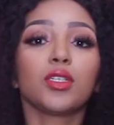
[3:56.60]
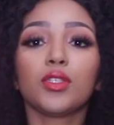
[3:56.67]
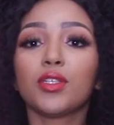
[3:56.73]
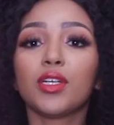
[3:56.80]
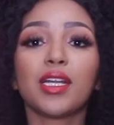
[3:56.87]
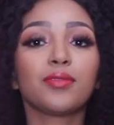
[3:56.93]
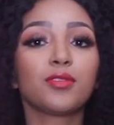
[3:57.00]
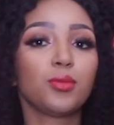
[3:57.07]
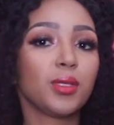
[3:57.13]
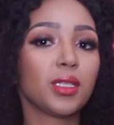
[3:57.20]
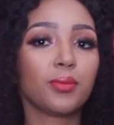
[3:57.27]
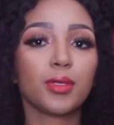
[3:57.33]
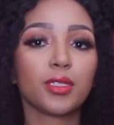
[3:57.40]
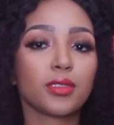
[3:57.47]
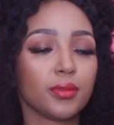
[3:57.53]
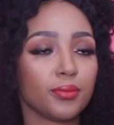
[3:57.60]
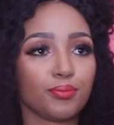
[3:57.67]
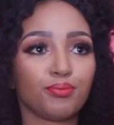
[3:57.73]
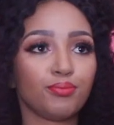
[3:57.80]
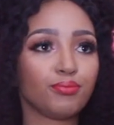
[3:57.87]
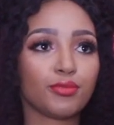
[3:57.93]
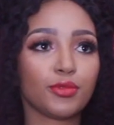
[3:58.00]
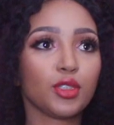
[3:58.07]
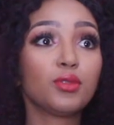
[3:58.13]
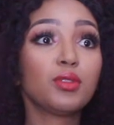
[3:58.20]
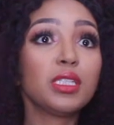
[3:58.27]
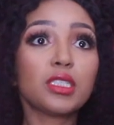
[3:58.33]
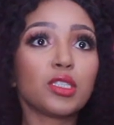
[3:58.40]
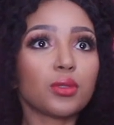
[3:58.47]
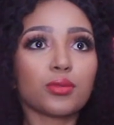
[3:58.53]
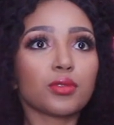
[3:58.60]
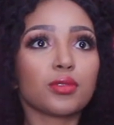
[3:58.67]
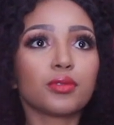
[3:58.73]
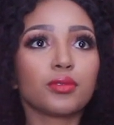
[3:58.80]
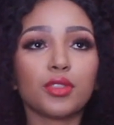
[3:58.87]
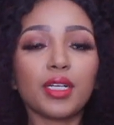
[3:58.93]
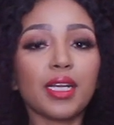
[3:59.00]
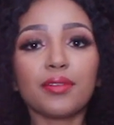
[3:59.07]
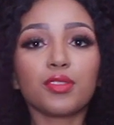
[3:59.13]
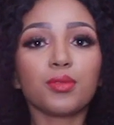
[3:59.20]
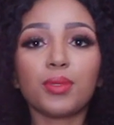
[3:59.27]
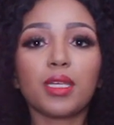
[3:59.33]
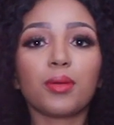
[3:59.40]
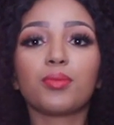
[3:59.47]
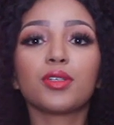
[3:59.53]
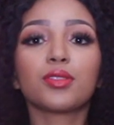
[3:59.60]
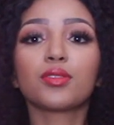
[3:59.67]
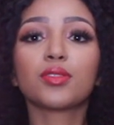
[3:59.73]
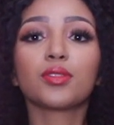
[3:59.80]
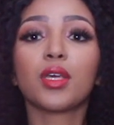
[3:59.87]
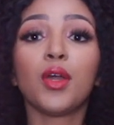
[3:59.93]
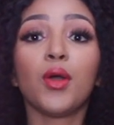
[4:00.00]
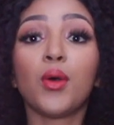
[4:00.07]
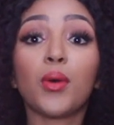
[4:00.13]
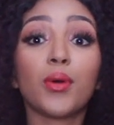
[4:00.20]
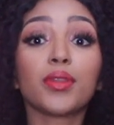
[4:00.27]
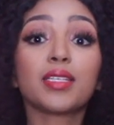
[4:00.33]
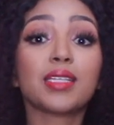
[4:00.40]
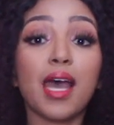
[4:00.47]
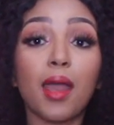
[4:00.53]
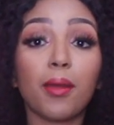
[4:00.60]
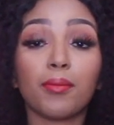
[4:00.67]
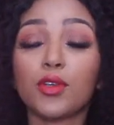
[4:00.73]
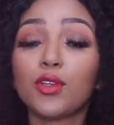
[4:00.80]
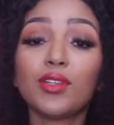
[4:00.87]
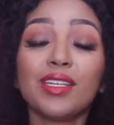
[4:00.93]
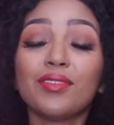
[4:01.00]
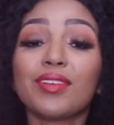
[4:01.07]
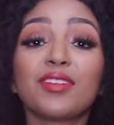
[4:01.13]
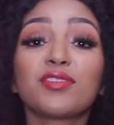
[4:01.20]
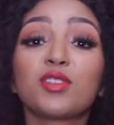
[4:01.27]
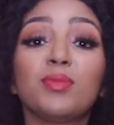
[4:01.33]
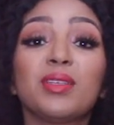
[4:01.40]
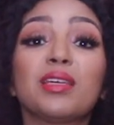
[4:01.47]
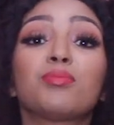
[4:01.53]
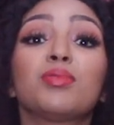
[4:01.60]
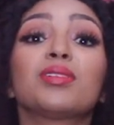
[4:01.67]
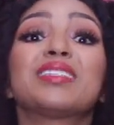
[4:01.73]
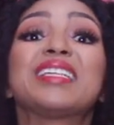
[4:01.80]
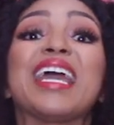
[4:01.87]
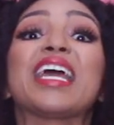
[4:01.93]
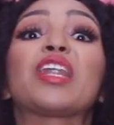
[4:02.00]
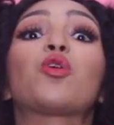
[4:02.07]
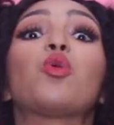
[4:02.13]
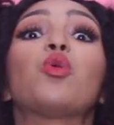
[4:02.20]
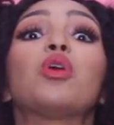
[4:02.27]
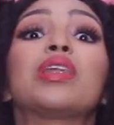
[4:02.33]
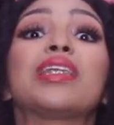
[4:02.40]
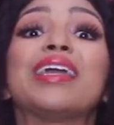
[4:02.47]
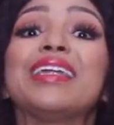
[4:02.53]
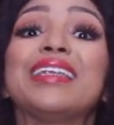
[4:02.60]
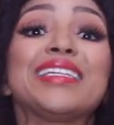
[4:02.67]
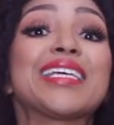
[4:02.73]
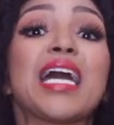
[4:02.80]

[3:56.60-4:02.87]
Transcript: You don't have to be that person. You really don't. You don't have to be that person all the time. You don't even have to be that person at all, any